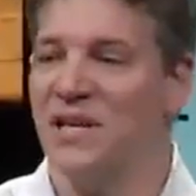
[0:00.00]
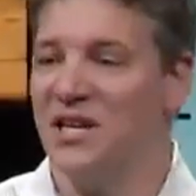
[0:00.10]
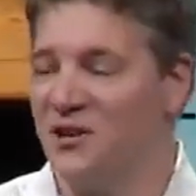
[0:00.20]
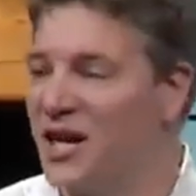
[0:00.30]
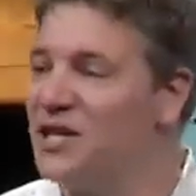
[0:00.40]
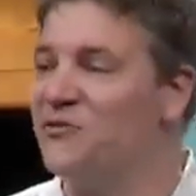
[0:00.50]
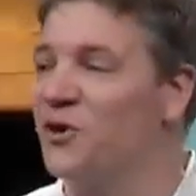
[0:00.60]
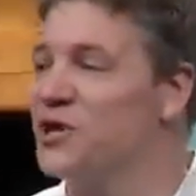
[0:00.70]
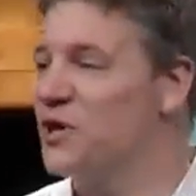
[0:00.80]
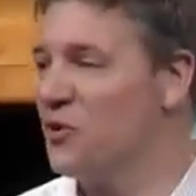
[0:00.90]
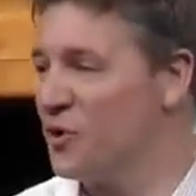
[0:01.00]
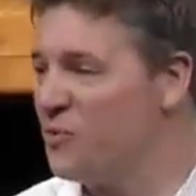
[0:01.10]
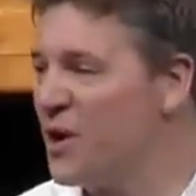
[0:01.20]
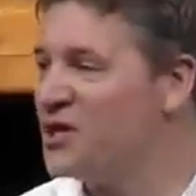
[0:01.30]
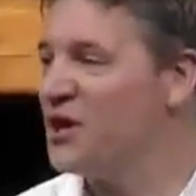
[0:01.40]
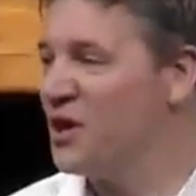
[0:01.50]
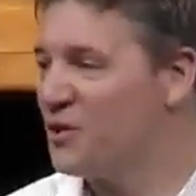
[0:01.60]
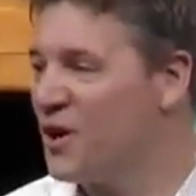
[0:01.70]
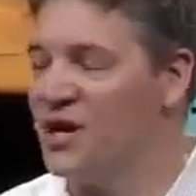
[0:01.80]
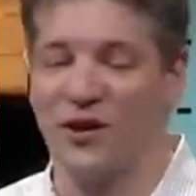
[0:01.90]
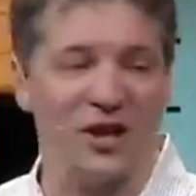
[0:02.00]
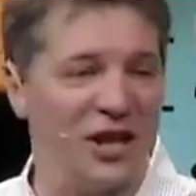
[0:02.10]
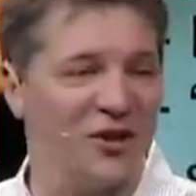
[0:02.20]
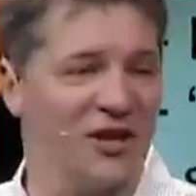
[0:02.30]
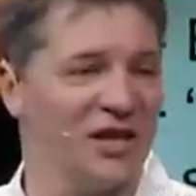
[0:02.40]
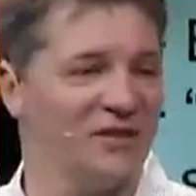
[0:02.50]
hear God's voice with much greater clarity